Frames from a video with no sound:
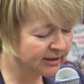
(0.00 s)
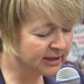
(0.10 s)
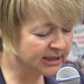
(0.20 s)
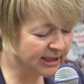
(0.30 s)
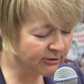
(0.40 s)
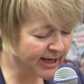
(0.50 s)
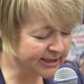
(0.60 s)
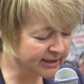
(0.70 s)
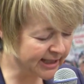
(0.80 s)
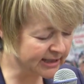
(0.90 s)
the
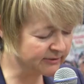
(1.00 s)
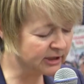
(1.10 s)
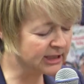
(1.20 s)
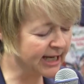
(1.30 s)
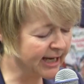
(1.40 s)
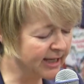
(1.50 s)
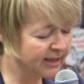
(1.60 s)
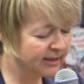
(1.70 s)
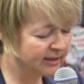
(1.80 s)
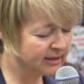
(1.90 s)
cigarette at the end of the day,
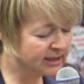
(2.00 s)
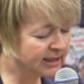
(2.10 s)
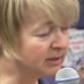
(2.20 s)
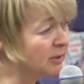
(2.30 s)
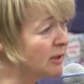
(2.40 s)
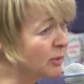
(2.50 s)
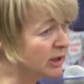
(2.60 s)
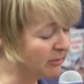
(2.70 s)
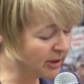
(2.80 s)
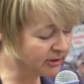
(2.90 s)
cinema with
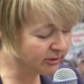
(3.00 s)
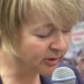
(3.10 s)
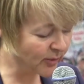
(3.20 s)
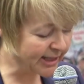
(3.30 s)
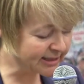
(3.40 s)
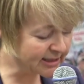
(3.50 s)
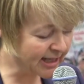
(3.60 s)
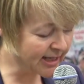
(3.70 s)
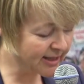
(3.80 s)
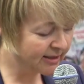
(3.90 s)
her mother on a
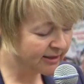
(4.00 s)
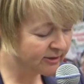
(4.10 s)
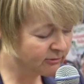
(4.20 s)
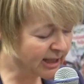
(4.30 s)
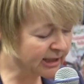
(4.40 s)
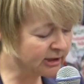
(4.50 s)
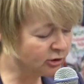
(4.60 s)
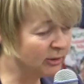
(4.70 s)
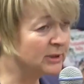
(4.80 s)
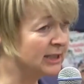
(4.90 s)
Wednesday, regular
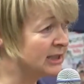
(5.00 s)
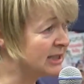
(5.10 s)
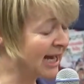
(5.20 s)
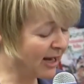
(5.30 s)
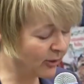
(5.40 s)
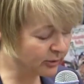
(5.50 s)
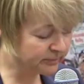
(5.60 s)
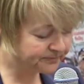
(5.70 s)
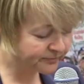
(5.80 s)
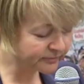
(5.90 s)
trips into town,